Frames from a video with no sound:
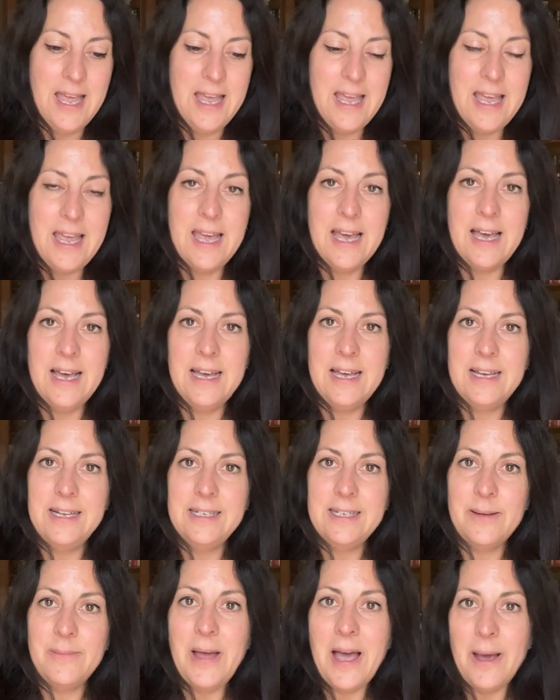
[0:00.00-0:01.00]

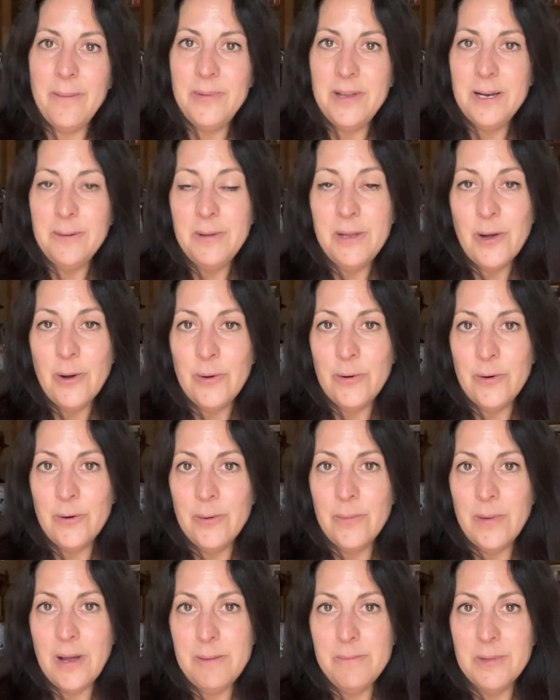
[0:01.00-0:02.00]
and I'm happy to be
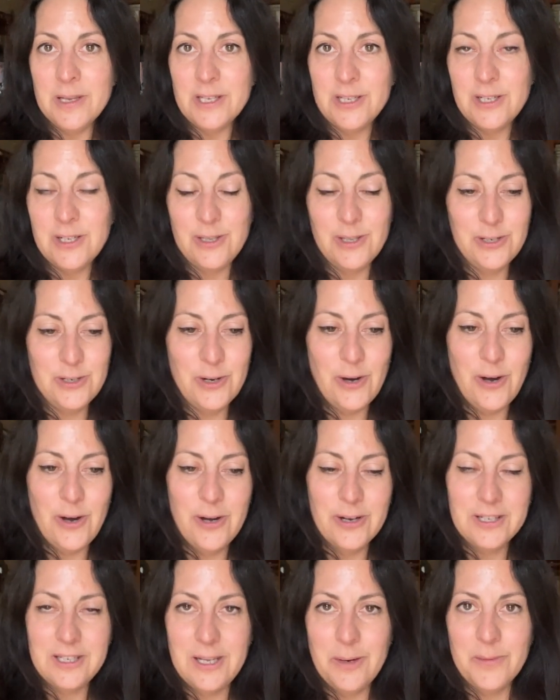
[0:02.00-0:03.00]
home. I missed the
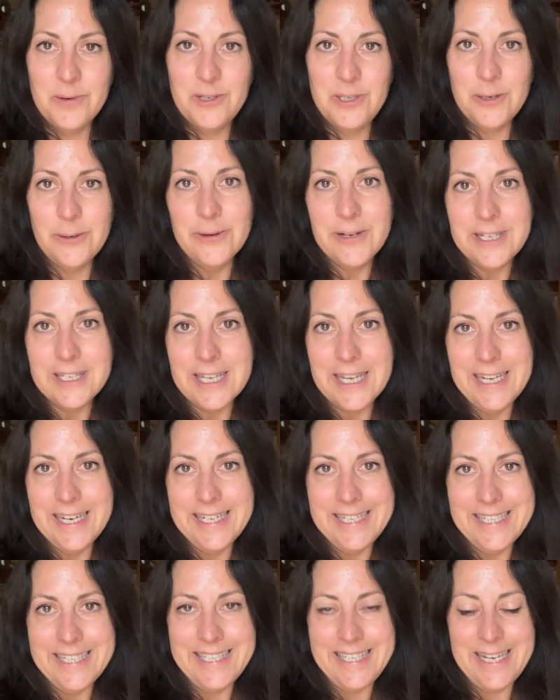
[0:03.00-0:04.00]
dogs. They were so
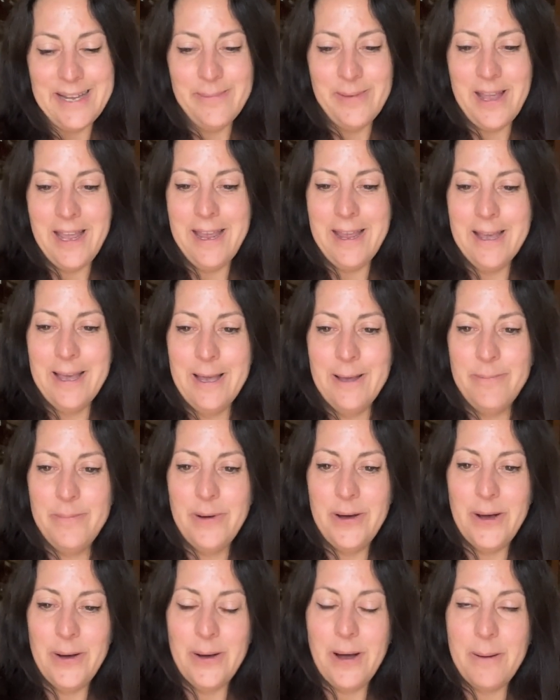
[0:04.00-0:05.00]
excited to see me,
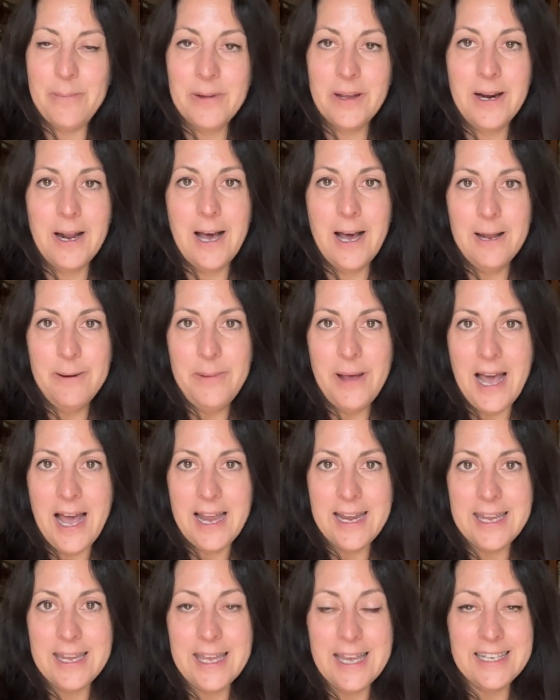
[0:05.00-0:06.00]
but I'm gonna
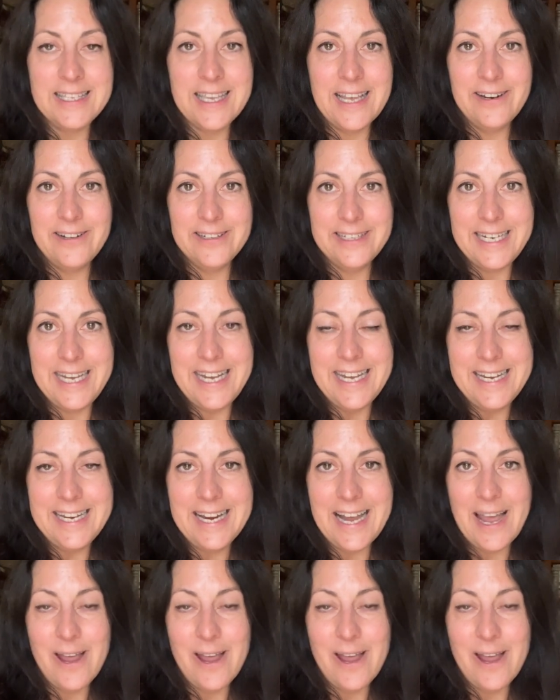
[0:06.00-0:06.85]
unpack and get settled in.